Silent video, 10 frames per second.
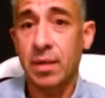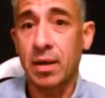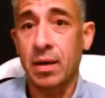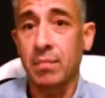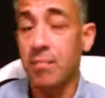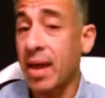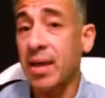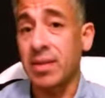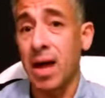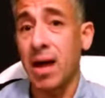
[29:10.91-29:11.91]
uh, many
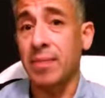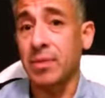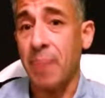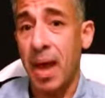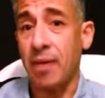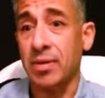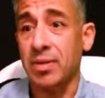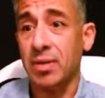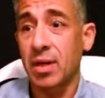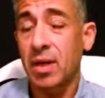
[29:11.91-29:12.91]
times,
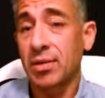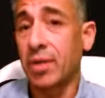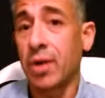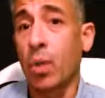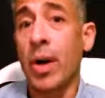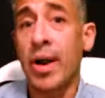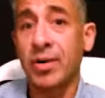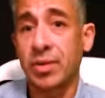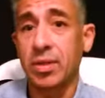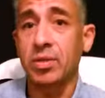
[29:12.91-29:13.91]
parents don't know what
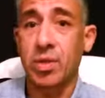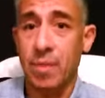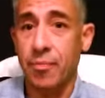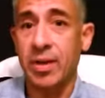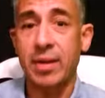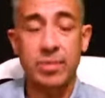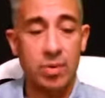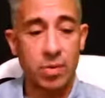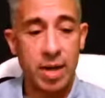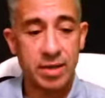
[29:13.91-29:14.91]
else to do, so they bring them
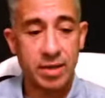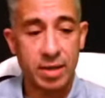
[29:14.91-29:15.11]
to us.